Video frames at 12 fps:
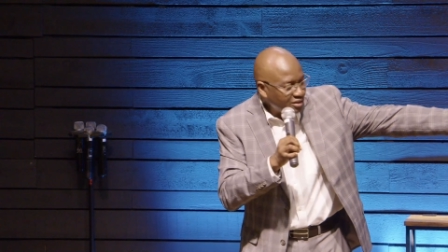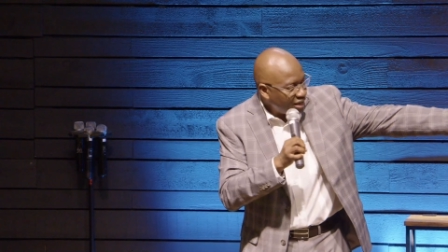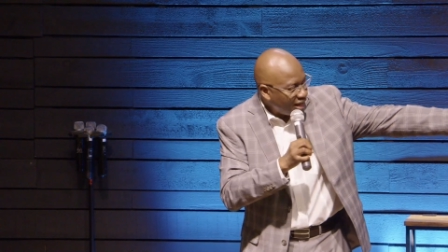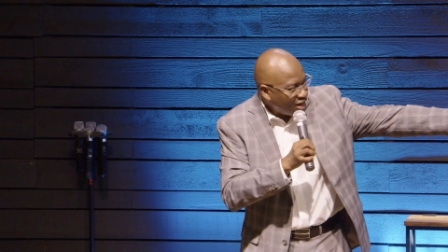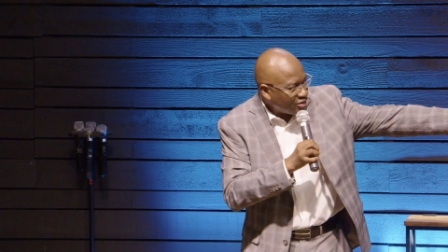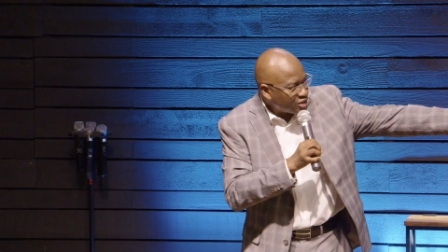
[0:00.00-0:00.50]
the,
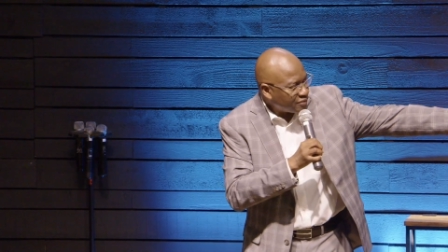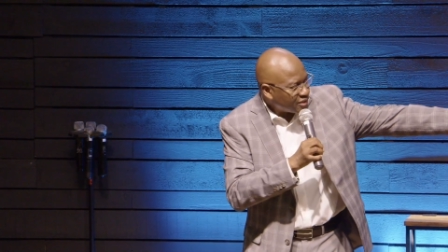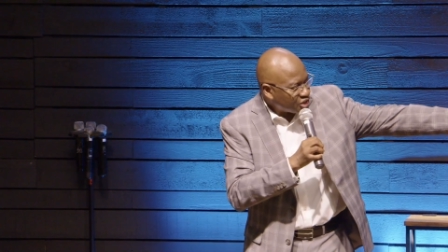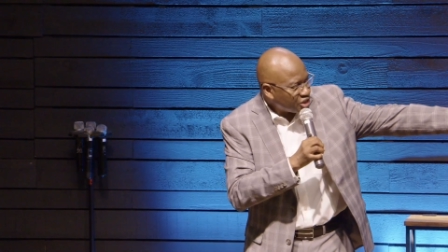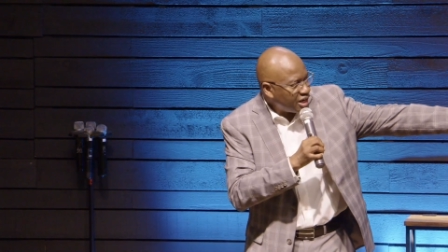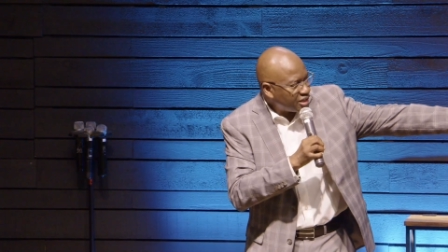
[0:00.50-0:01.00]
the entrance of
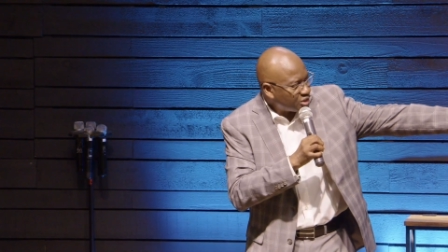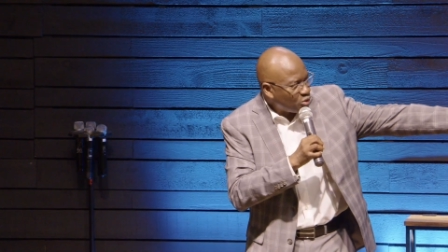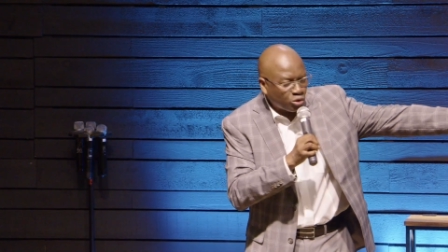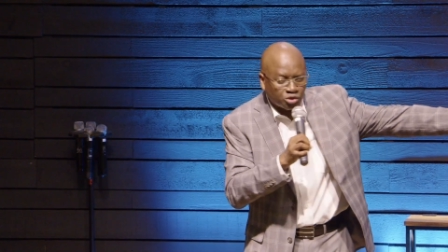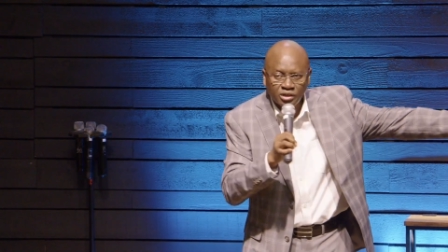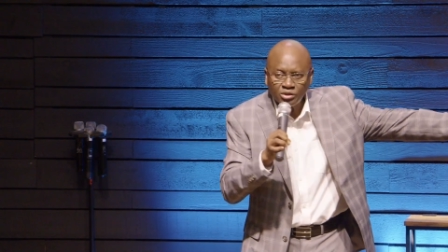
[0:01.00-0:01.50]
the church,
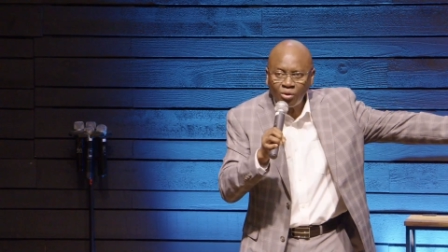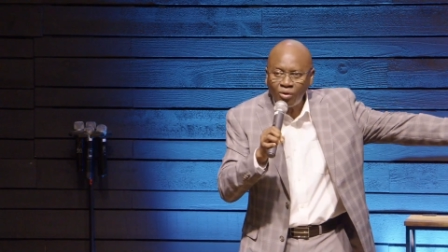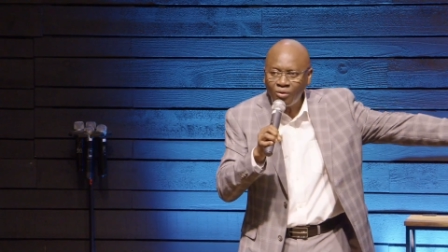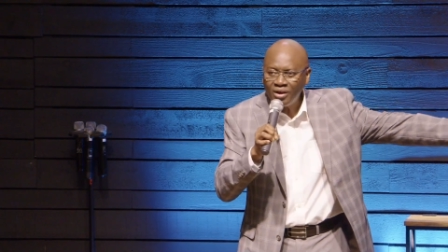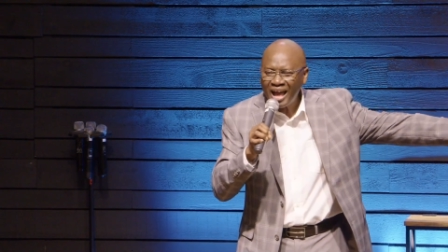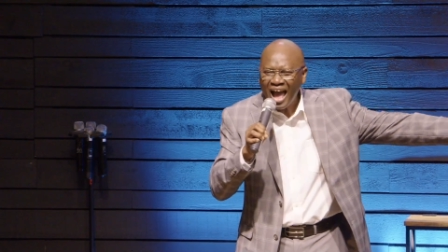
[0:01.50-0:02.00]
goes to the
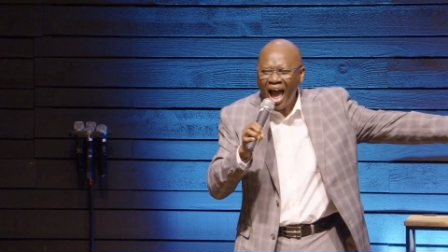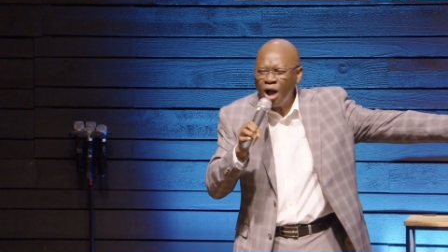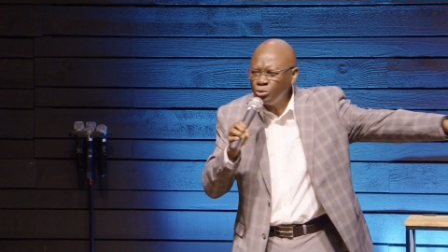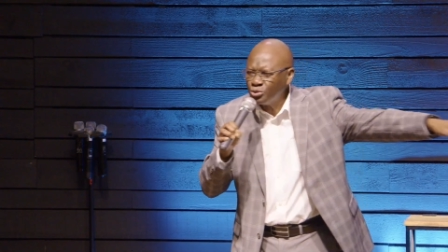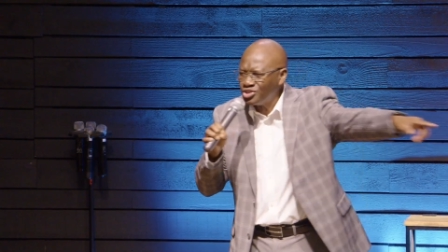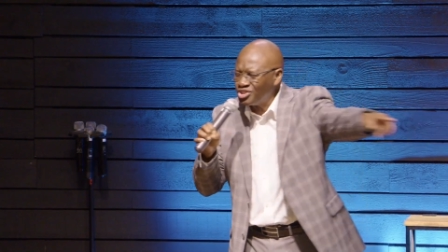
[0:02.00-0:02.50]
door.
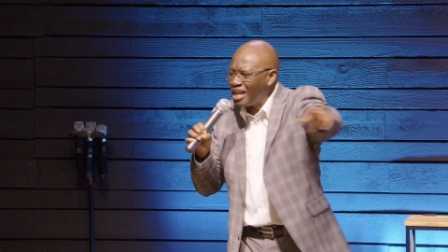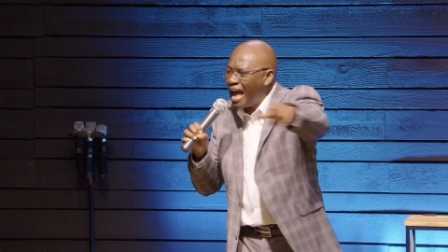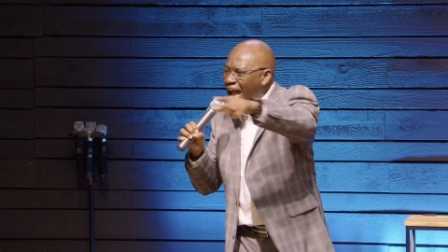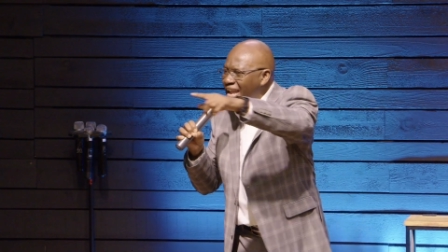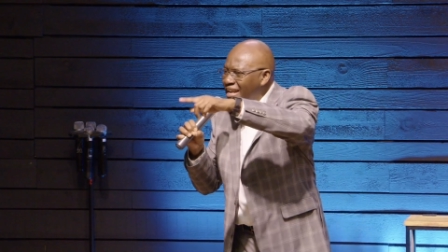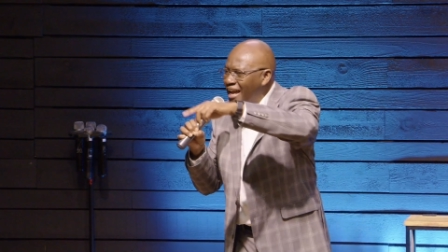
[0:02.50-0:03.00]

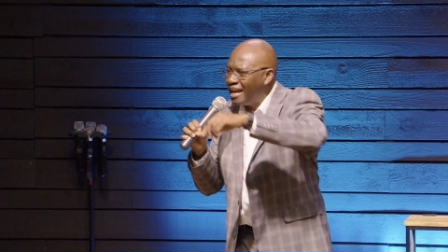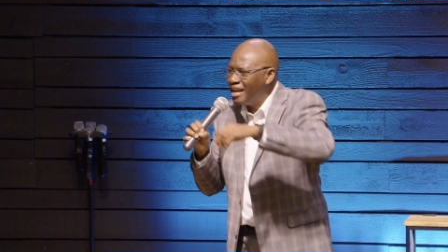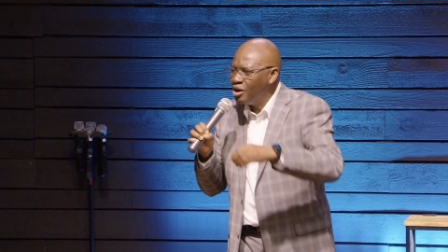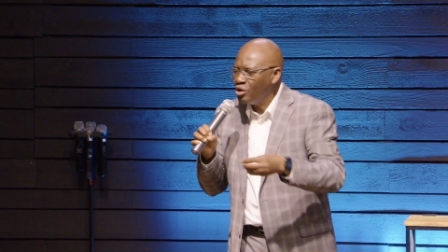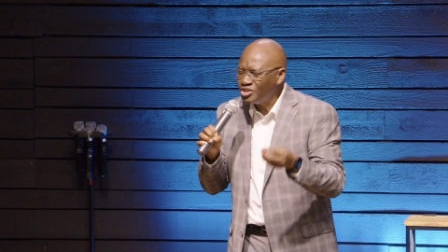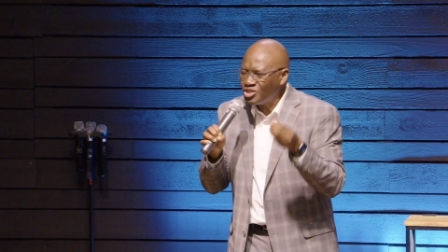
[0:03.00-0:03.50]
Outside are
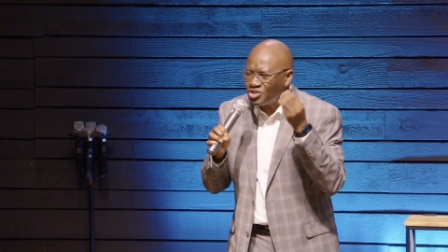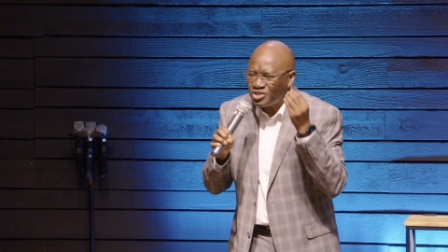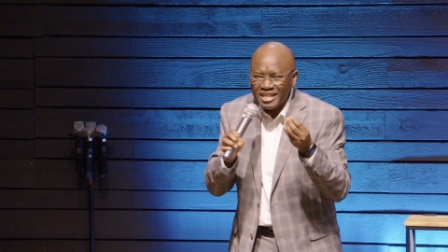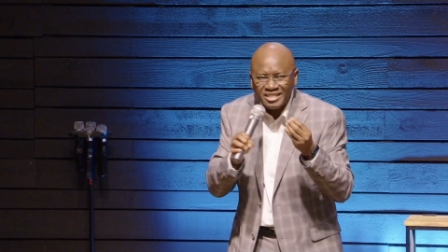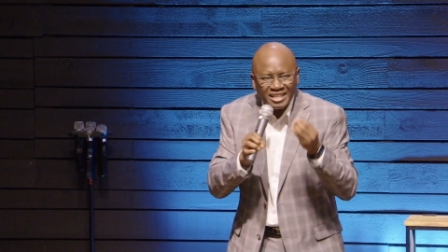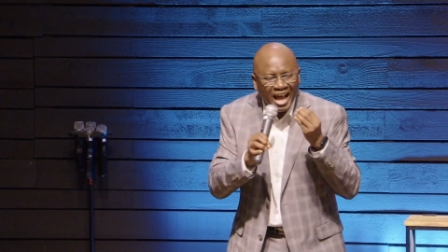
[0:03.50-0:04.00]

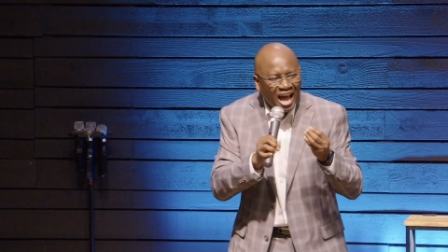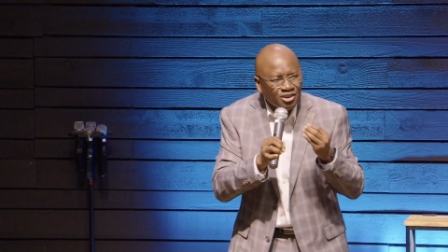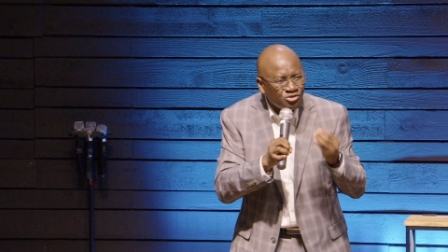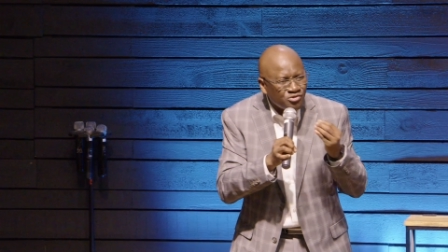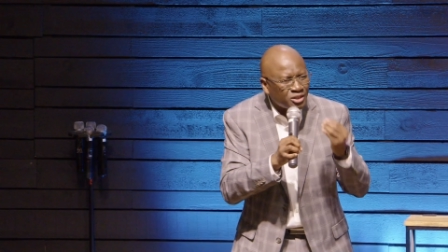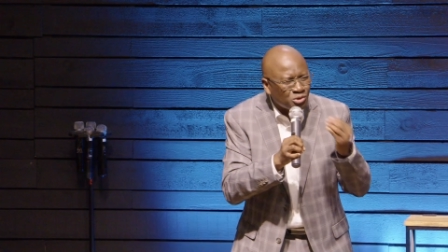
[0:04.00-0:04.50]

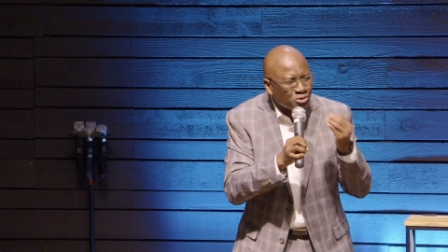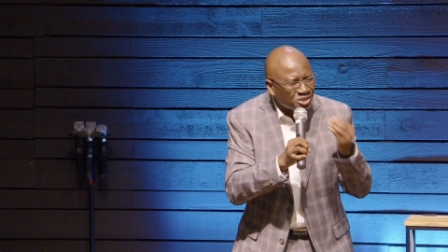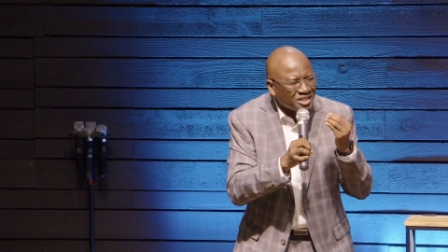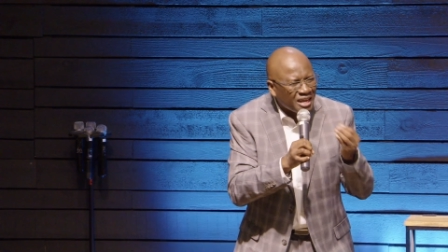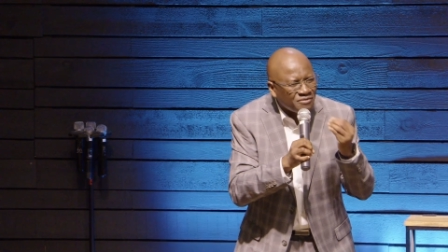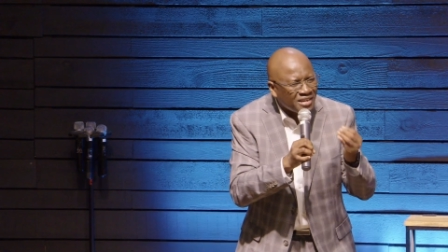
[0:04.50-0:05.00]
600 to
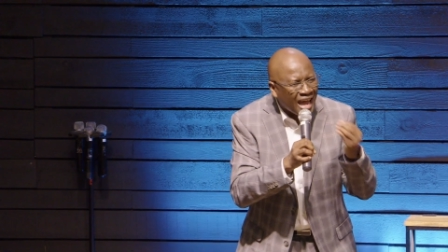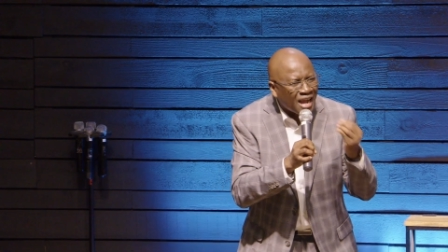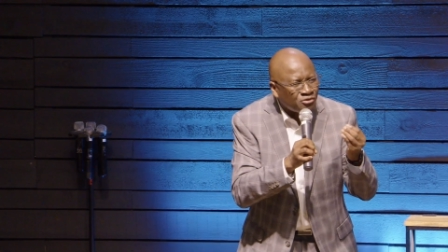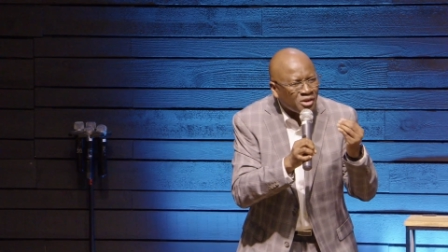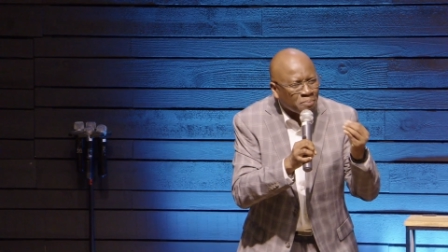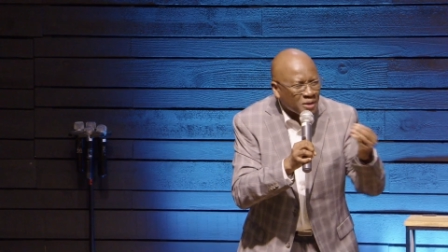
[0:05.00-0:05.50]

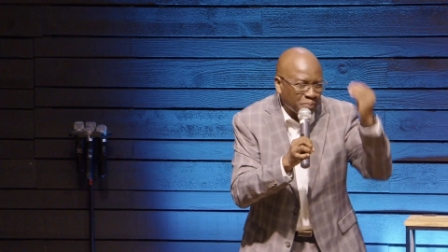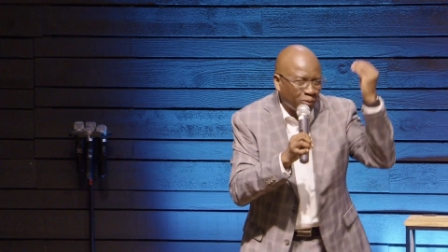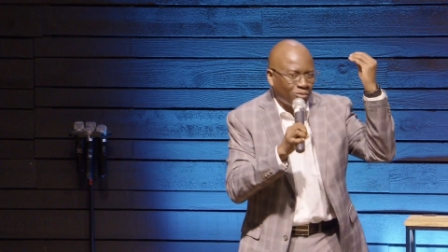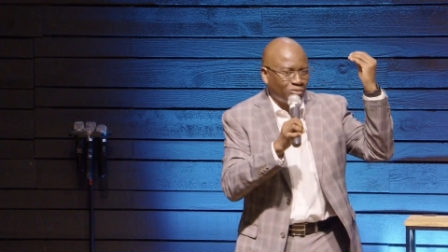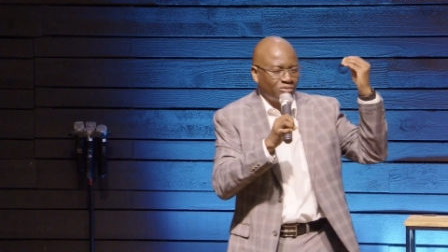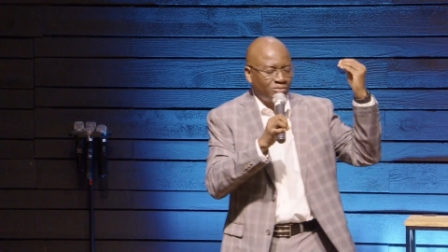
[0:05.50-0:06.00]
700
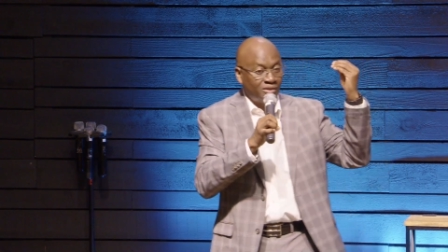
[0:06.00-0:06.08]
people.